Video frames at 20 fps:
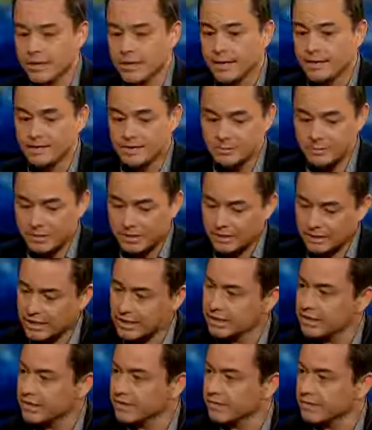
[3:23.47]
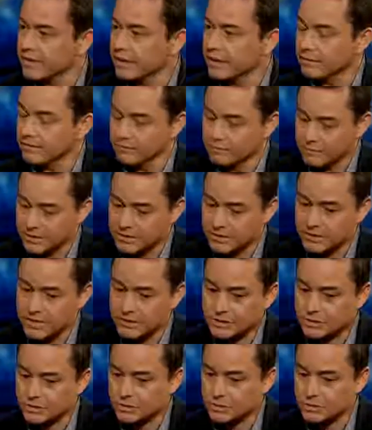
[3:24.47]
And it's been a litany of that:
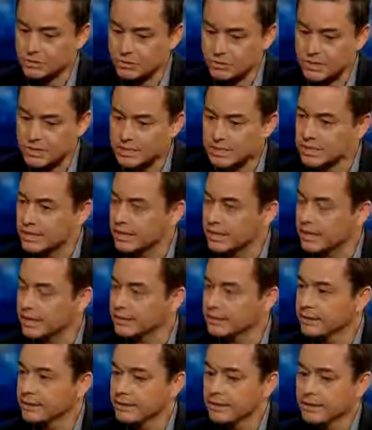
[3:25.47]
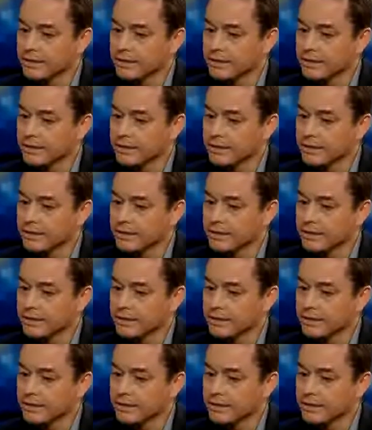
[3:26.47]
residential schools, Indian Act.